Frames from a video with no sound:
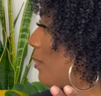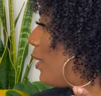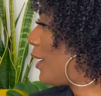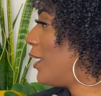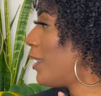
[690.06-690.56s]

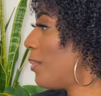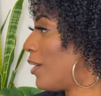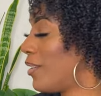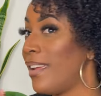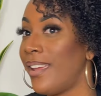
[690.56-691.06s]
looking in the
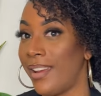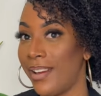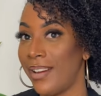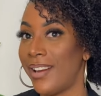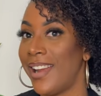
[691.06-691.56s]
mirror
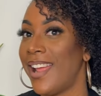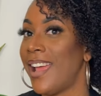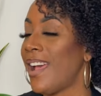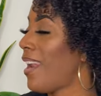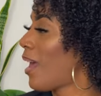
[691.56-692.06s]
here,
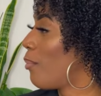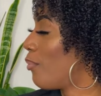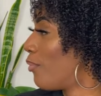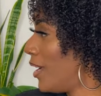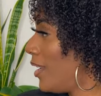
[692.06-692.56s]
and I'm
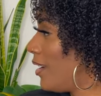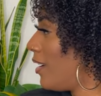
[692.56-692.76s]
really